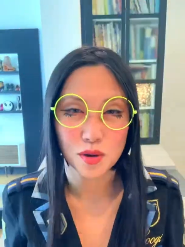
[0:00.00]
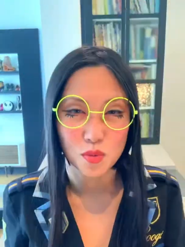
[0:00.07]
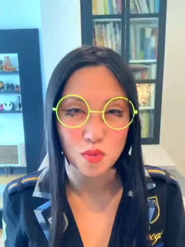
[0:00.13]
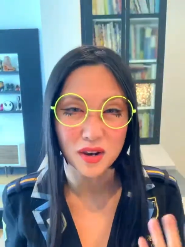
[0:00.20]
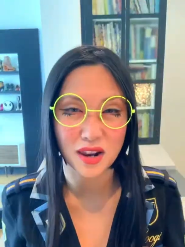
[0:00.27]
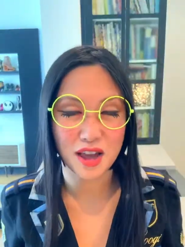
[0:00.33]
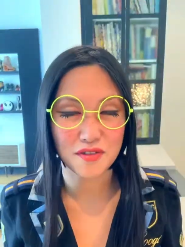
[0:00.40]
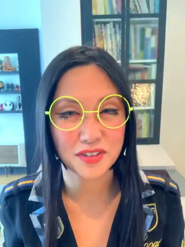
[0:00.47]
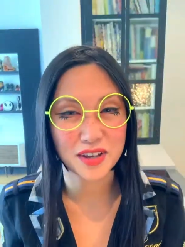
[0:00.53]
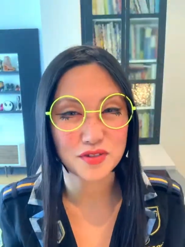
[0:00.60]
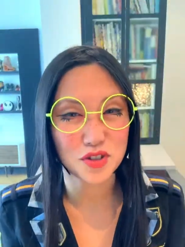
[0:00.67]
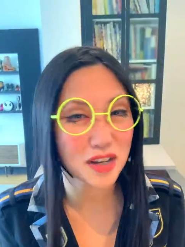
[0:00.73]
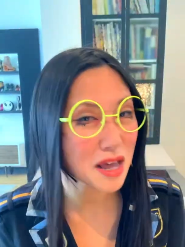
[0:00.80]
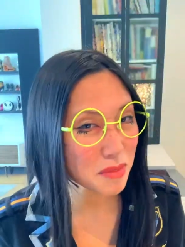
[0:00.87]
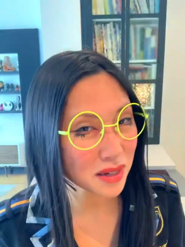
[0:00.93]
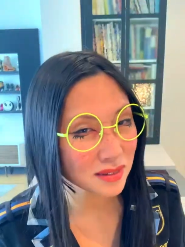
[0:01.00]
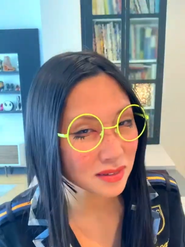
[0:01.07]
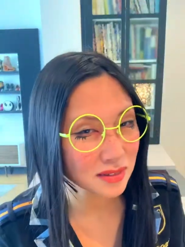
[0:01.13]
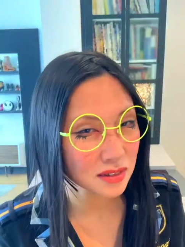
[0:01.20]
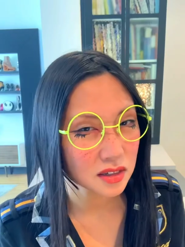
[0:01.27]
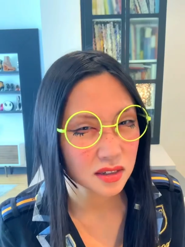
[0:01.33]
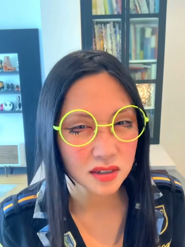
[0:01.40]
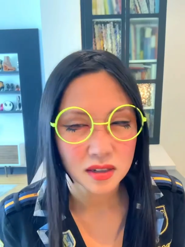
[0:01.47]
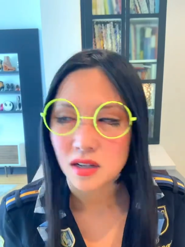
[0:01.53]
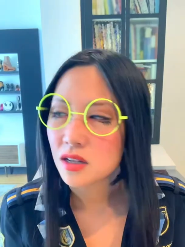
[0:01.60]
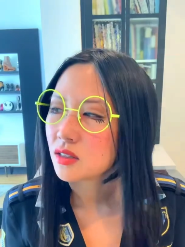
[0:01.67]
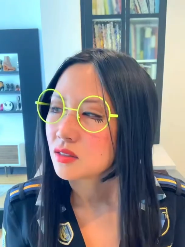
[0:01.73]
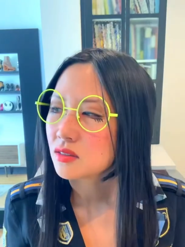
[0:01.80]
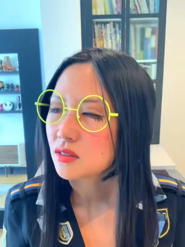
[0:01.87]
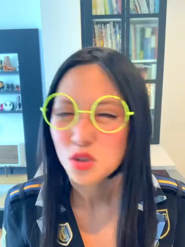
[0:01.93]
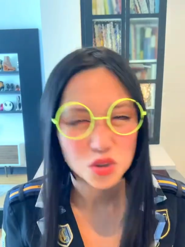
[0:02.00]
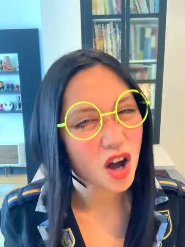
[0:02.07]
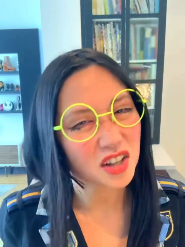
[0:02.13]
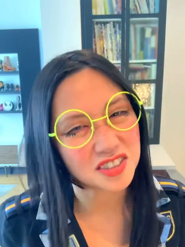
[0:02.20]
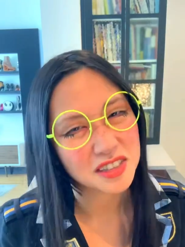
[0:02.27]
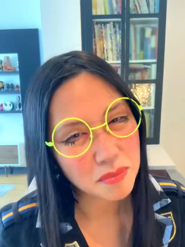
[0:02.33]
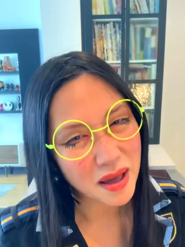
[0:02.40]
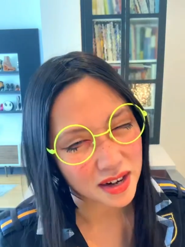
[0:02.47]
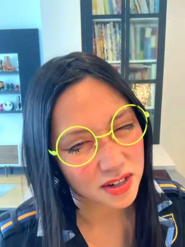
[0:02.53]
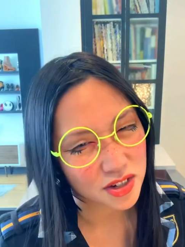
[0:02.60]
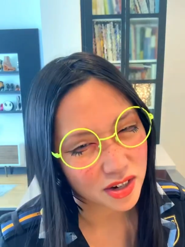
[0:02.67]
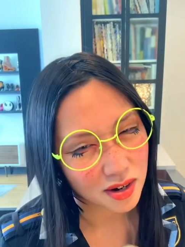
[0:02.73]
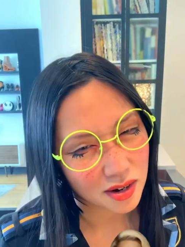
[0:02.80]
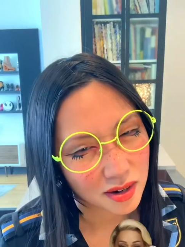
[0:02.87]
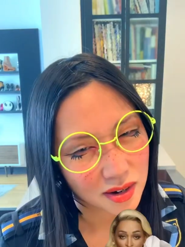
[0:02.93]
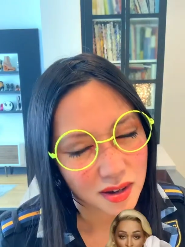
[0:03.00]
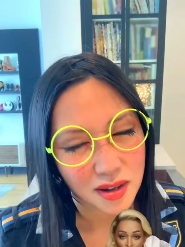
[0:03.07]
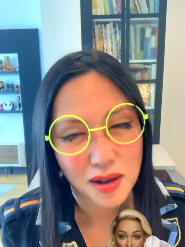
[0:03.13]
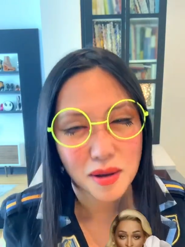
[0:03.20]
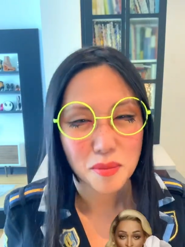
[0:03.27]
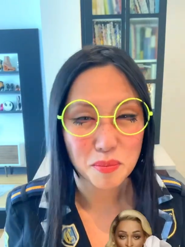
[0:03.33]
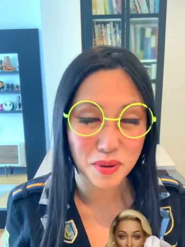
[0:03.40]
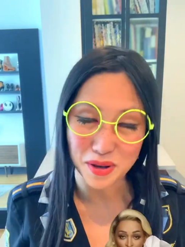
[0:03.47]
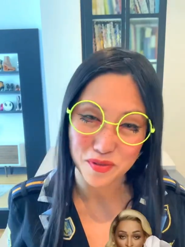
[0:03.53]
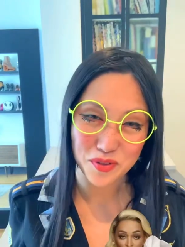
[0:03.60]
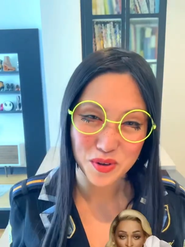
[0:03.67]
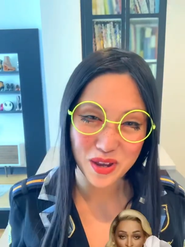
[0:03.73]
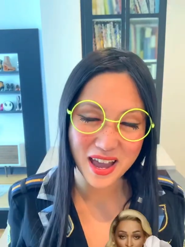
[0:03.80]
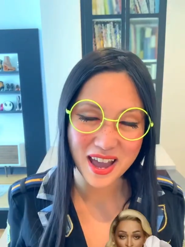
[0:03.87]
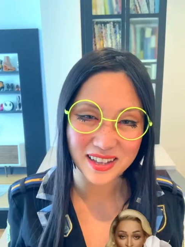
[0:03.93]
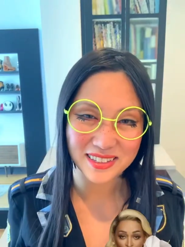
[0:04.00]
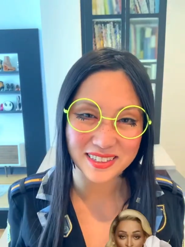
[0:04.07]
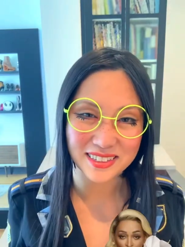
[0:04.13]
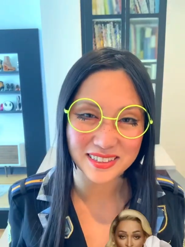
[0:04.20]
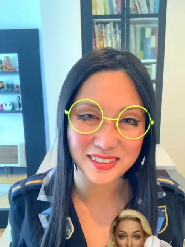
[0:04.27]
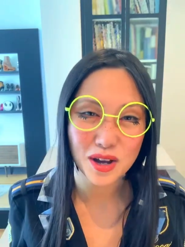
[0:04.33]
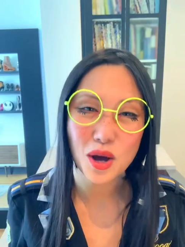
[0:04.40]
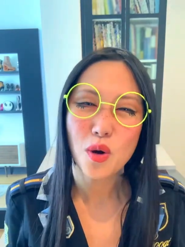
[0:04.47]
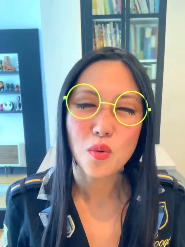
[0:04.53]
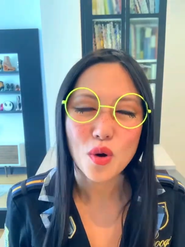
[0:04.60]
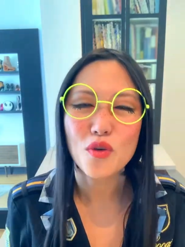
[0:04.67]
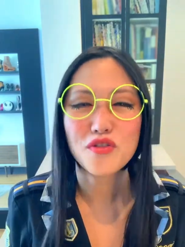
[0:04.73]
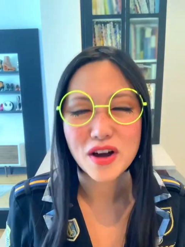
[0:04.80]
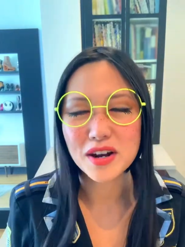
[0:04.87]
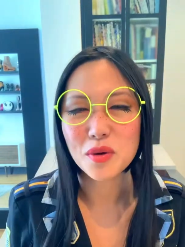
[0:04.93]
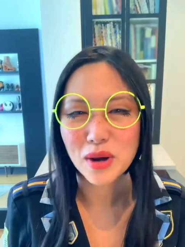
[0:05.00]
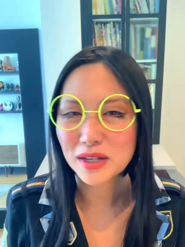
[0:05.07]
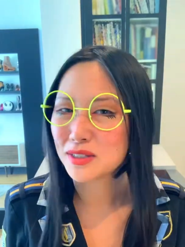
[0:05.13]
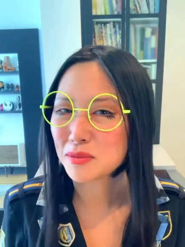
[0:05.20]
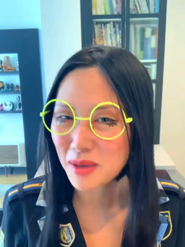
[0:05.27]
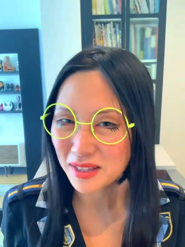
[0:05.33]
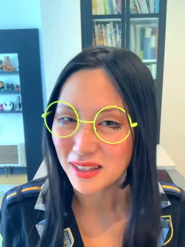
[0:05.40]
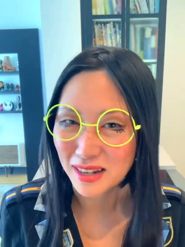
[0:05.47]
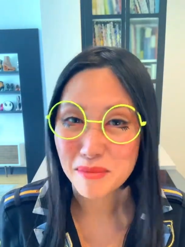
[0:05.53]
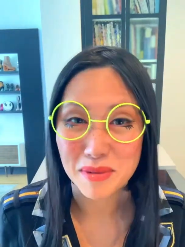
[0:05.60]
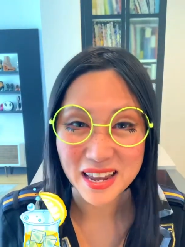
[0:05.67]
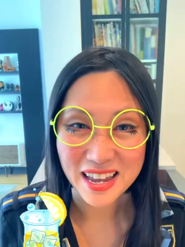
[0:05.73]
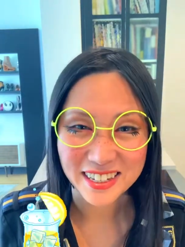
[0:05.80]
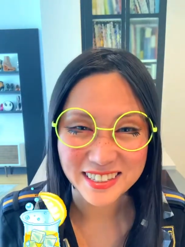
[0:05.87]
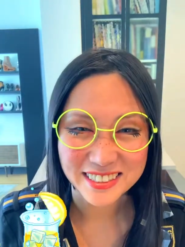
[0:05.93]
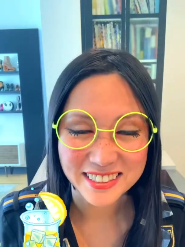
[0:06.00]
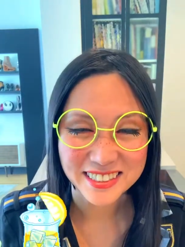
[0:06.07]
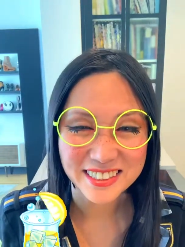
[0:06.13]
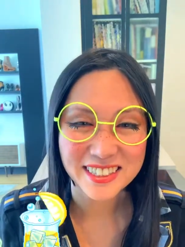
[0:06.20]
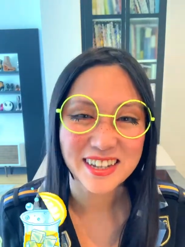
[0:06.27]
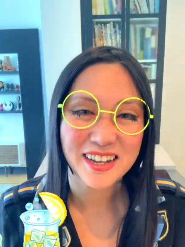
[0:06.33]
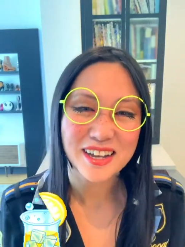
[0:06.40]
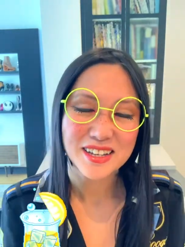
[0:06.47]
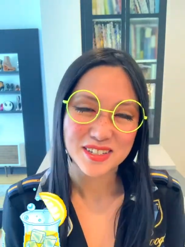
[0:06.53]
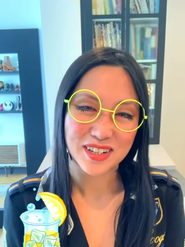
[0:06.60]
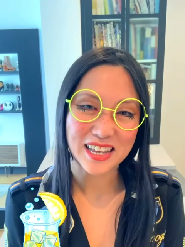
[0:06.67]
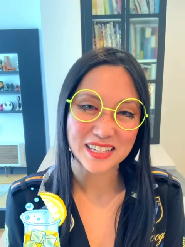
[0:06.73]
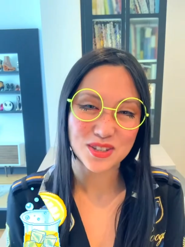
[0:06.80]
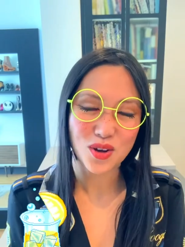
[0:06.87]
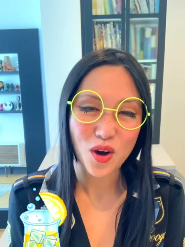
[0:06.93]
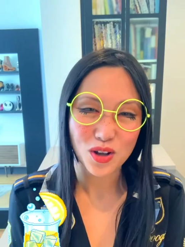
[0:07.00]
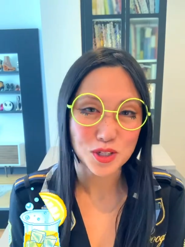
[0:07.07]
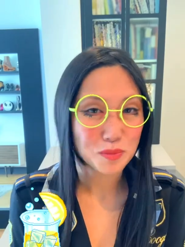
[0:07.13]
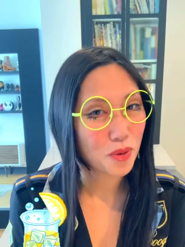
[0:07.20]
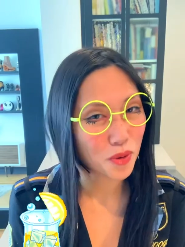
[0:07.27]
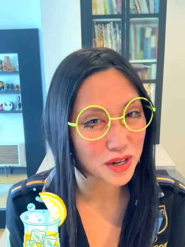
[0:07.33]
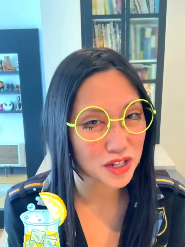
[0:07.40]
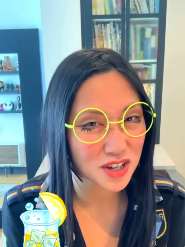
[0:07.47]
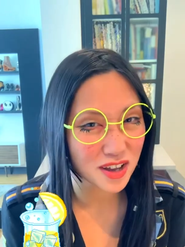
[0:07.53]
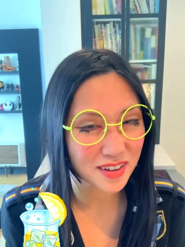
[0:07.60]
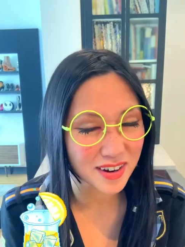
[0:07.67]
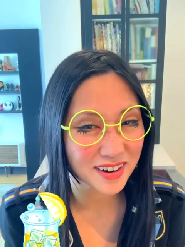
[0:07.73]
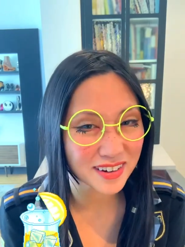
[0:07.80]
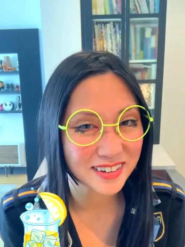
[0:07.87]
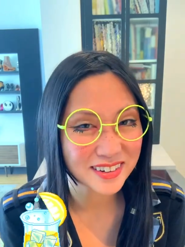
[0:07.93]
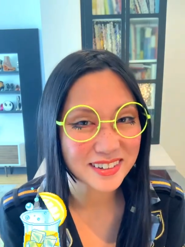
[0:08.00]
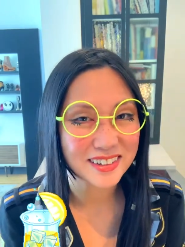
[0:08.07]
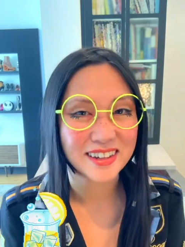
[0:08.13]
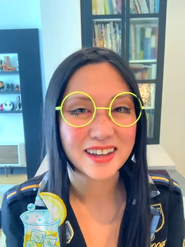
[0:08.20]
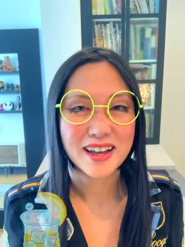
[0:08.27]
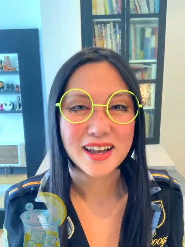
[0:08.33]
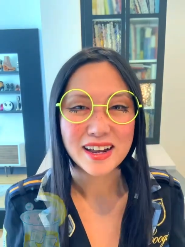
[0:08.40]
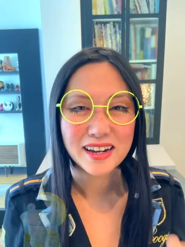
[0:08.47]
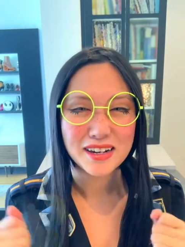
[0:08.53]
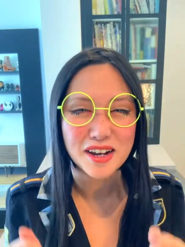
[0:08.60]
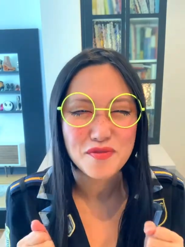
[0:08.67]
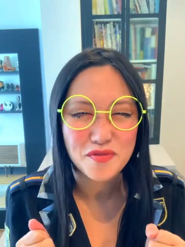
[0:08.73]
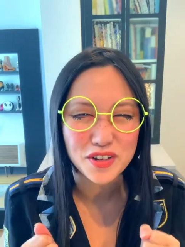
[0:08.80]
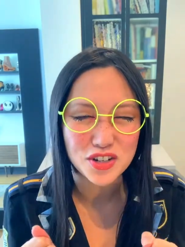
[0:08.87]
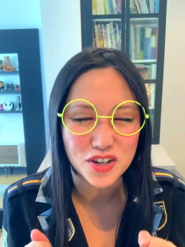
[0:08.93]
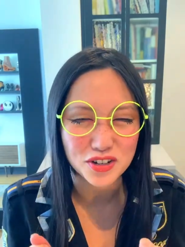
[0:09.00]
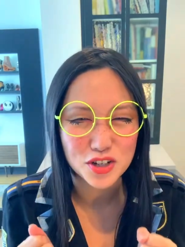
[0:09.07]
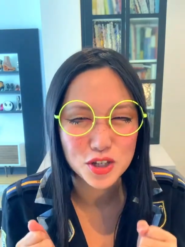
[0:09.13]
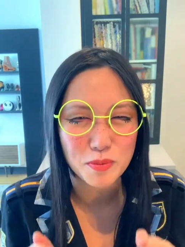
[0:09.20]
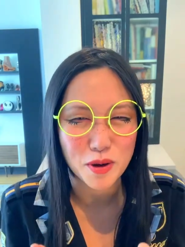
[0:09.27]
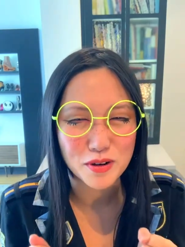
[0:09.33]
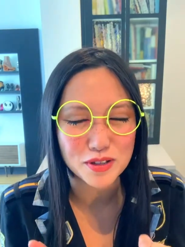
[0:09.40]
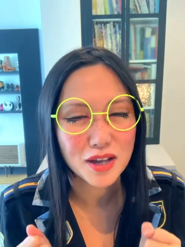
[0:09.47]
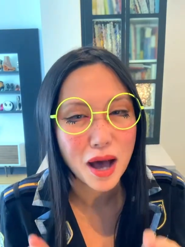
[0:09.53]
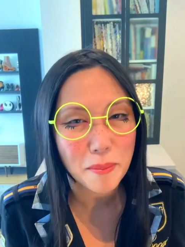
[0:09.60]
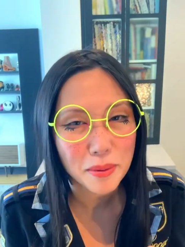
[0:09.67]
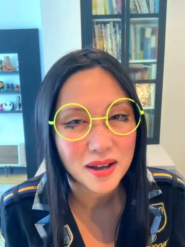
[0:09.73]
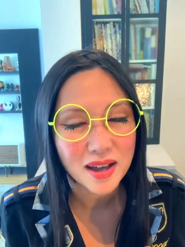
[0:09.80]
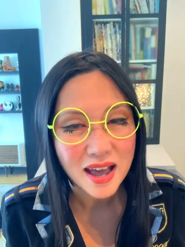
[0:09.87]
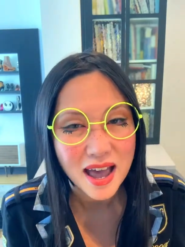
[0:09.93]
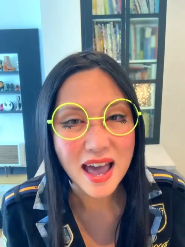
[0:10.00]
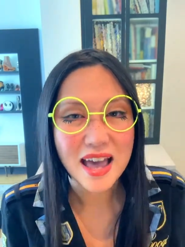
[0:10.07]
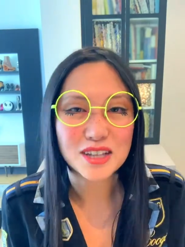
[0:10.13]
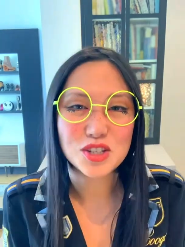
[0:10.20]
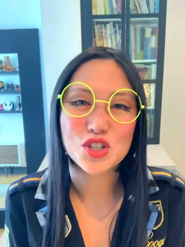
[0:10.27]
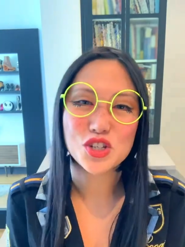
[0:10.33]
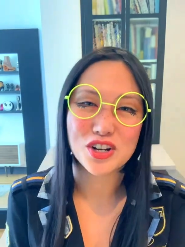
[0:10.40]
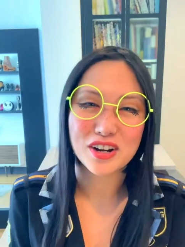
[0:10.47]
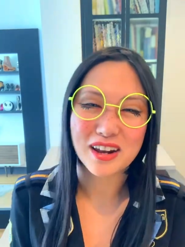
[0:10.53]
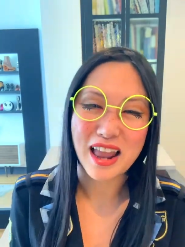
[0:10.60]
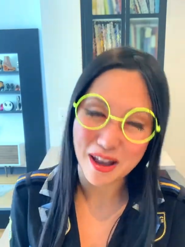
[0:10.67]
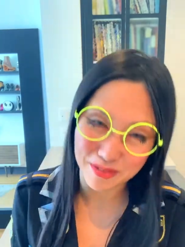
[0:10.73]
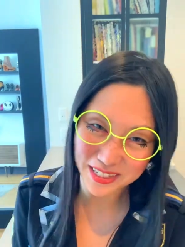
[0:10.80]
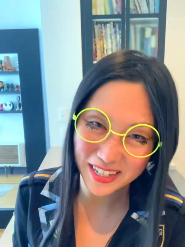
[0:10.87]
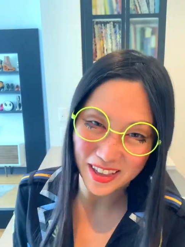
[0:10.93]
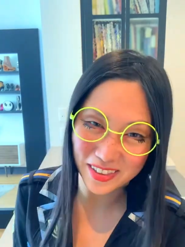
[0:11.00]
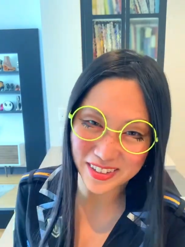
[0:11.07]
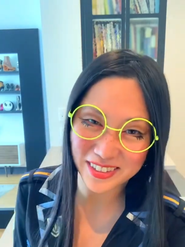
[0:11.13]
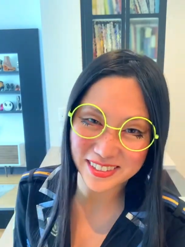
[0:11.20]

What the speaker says: When life gives you lemon, you talk to the manager. But if you can't, we'll find a way to make the lemonade. So let's all support each other, lift each other's spirits up, and share laughs together.